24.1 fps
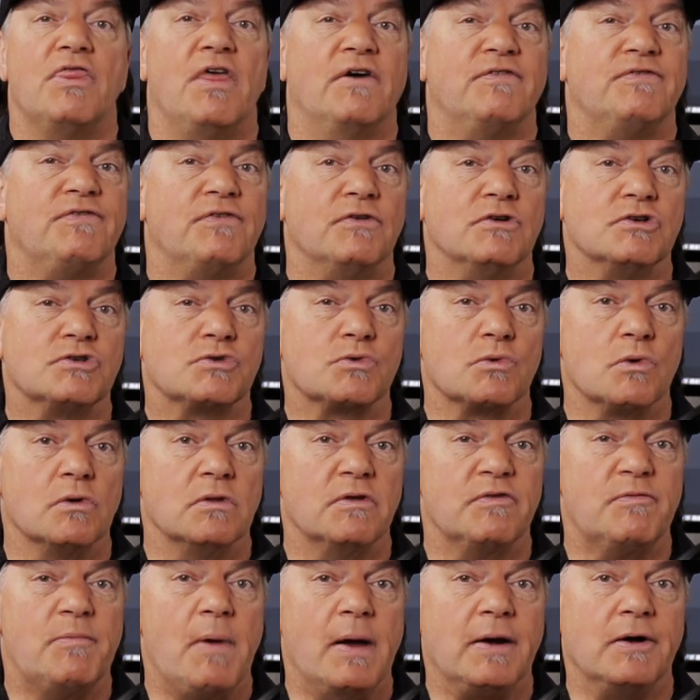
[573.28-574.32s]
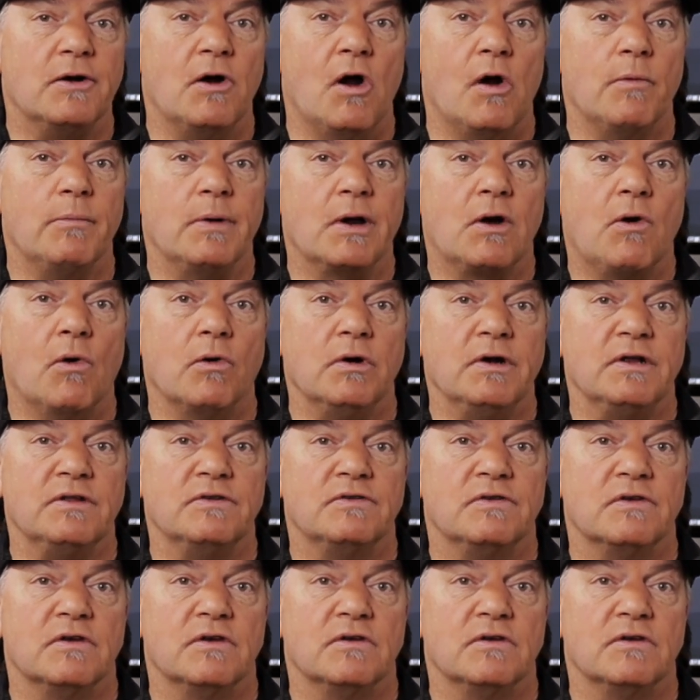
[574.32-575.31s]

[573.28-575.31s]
the first rule of better home recordings